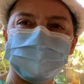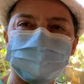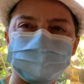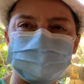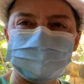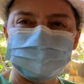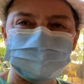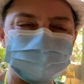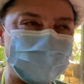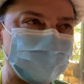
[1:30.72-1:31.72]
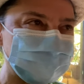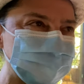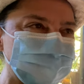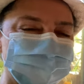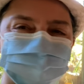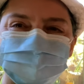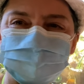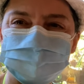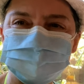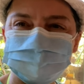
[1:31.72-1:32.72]
Okay, we're relaxed, we're
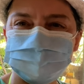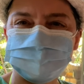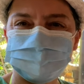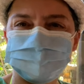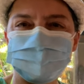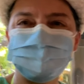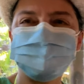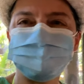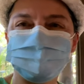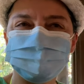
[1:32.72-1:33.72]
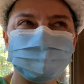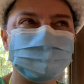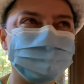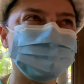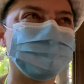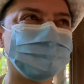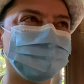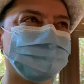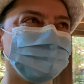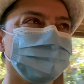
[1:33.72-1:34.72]
finished, and we're ready to go, huh?
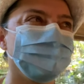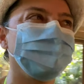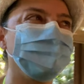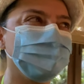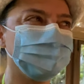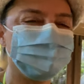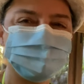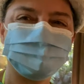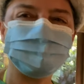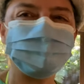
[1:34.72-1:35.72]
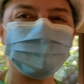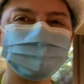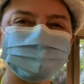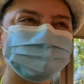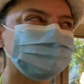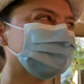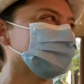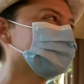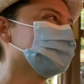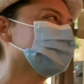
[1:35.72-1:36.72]
Nina, you relaxed?
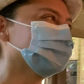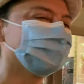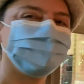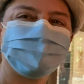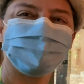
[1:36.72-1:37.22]
I am